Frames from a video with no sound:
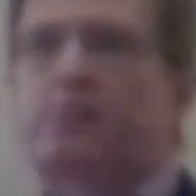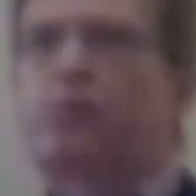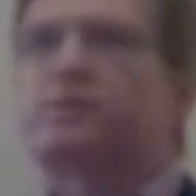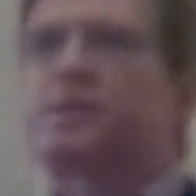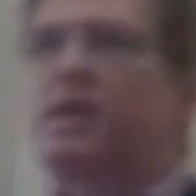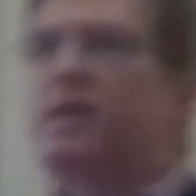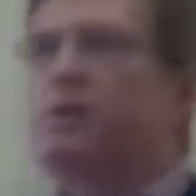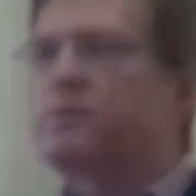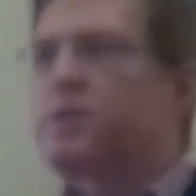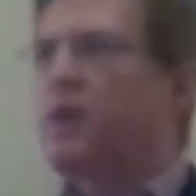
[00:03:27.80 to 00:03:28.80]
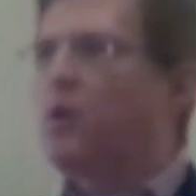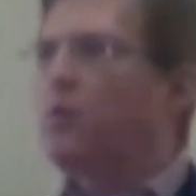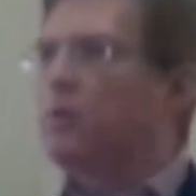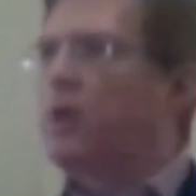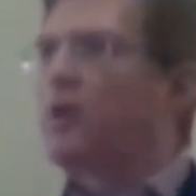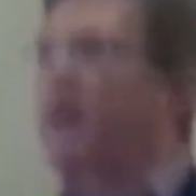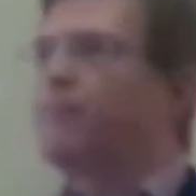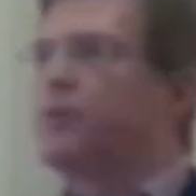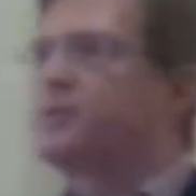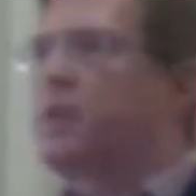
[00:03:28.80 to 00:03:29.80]
Across the EU as a whole, on
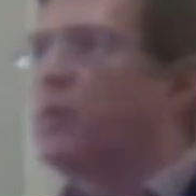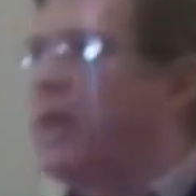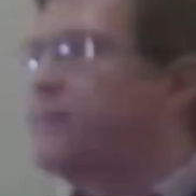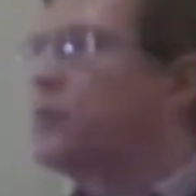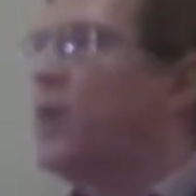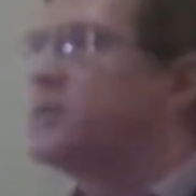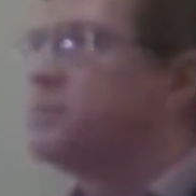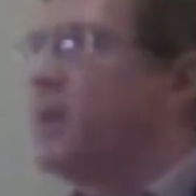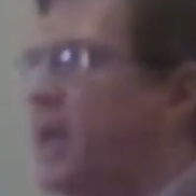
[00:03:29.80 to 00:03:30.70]
average, they will have twice as